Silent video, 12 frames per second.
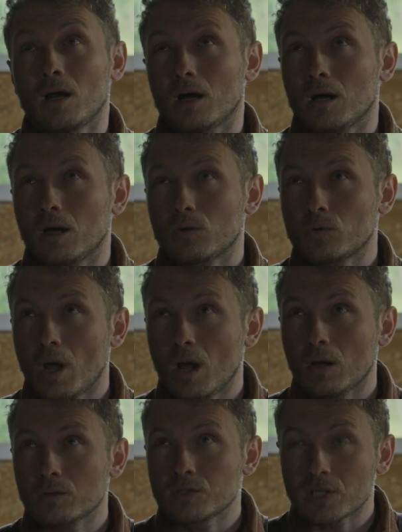
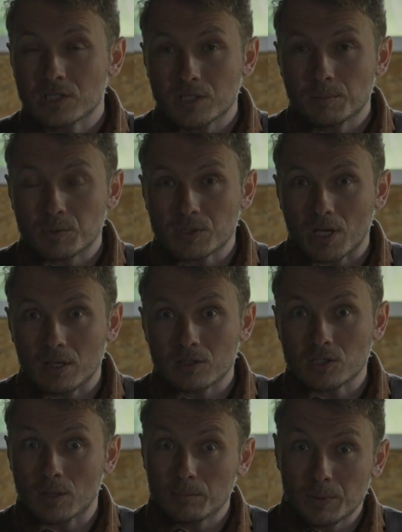around 60%,
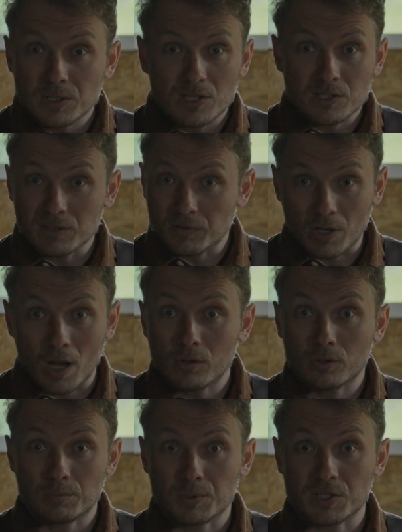some pieces even
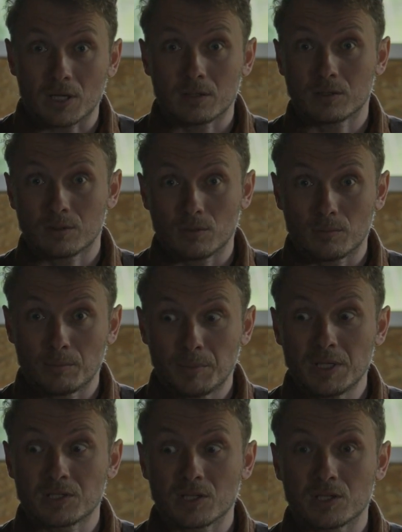100%
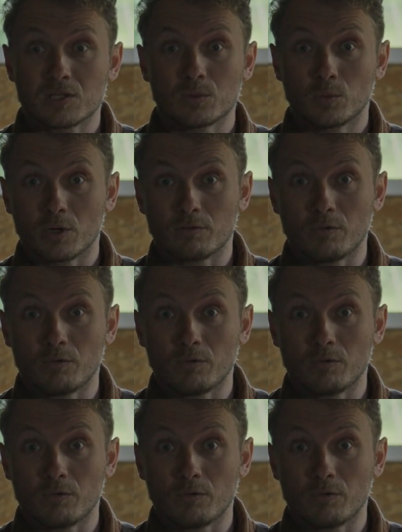pieces were